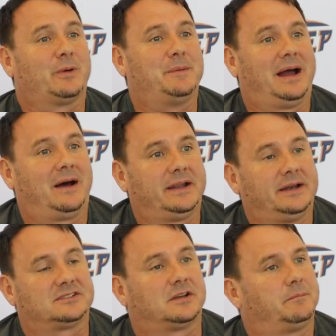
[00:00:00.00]

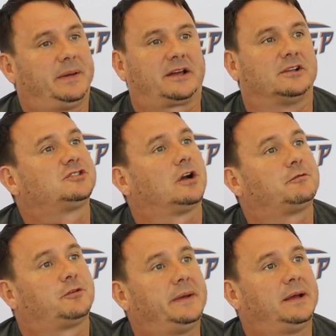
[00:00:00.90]
Rebounding is a big
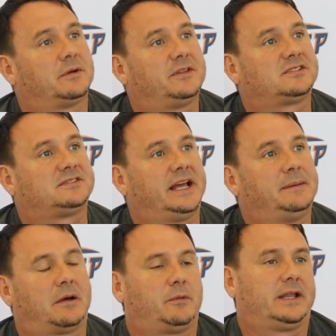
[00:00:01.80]
concern for me with this
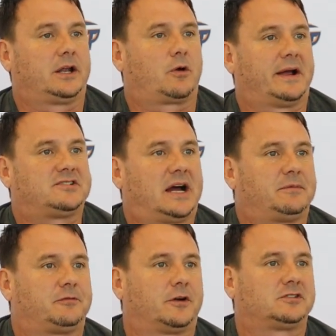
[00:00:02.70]
team. We did a great
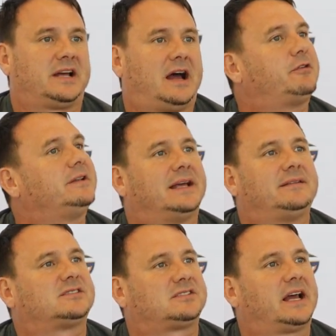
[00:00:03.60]
job the first half. We didn't the